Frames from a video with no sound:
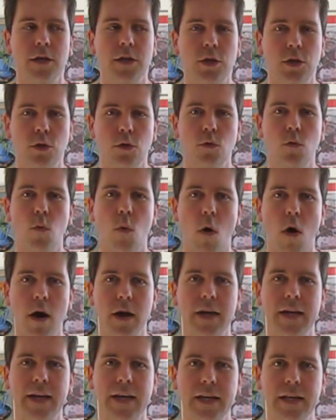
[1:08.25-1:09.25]
You
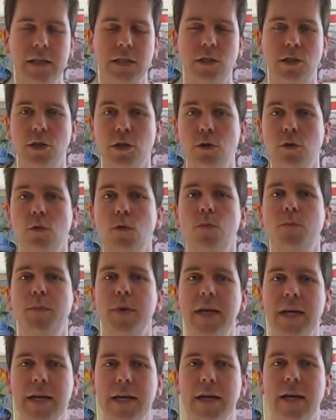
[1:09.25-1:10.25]
want it to
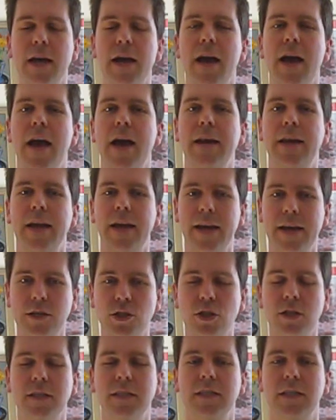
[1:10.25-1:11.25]
pique an
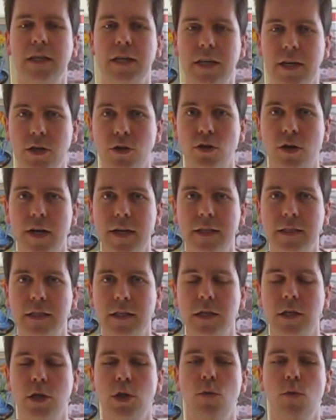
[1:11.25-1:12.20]
agent's interest.